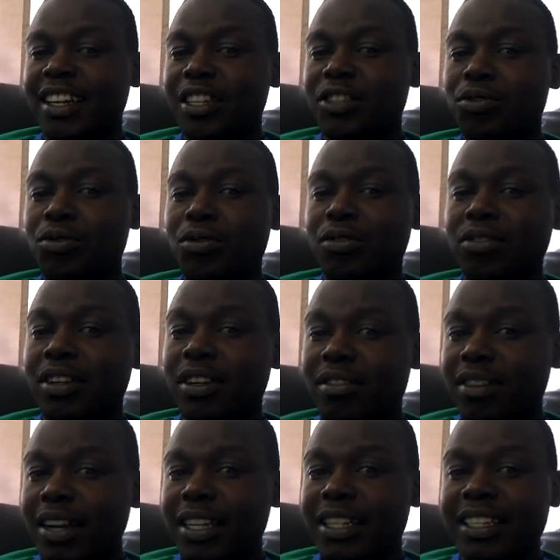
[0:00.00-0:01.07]
So you can
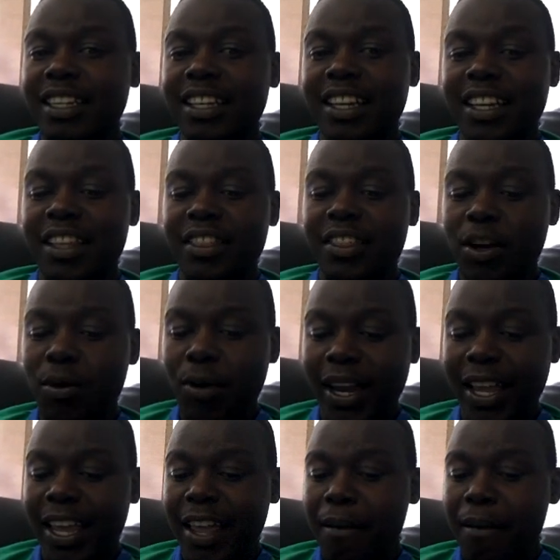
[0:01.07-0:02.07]
write they were